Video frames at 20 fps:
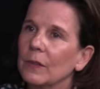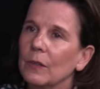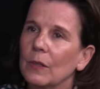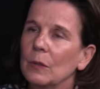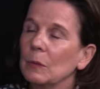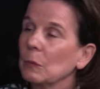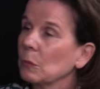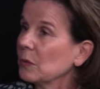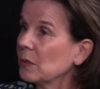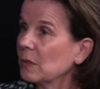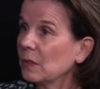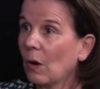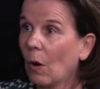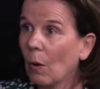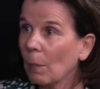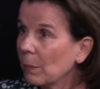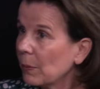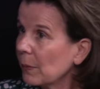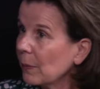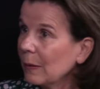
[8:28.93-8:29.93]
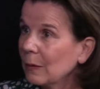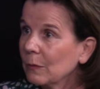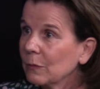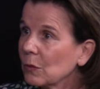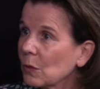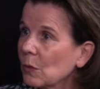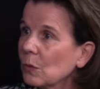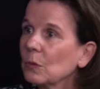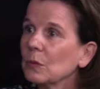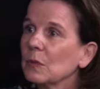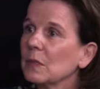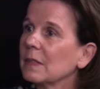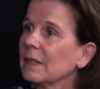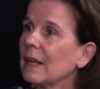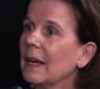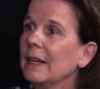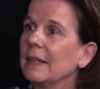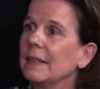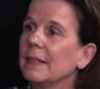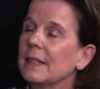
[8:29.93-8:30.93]
You know, it was an opera, of
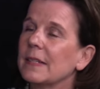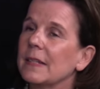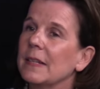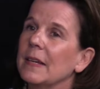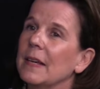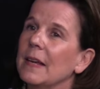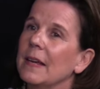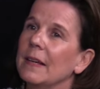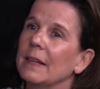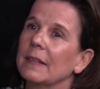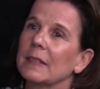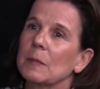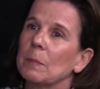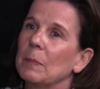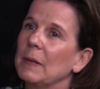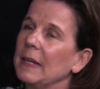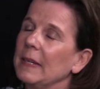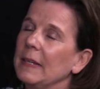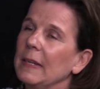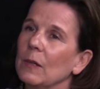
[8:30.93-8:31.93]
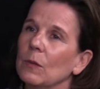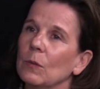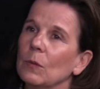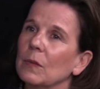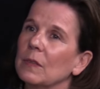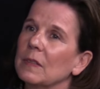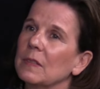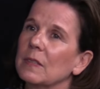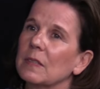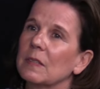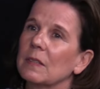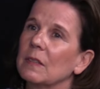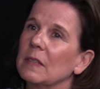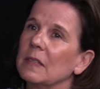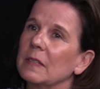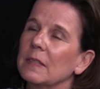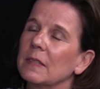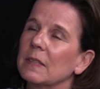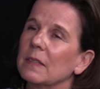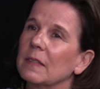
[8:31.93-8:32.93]
course, and explaining all this
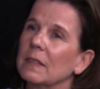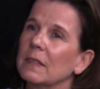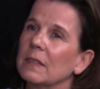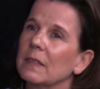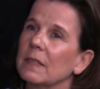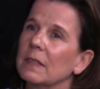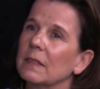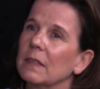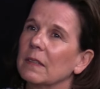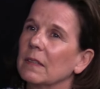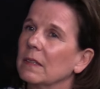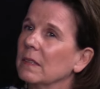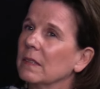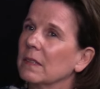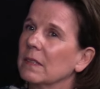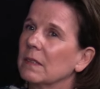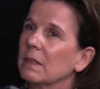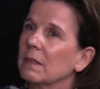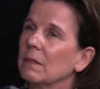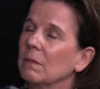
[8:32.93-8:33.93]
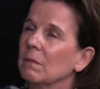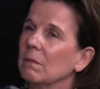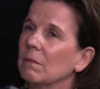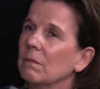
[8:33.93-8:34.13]
this this this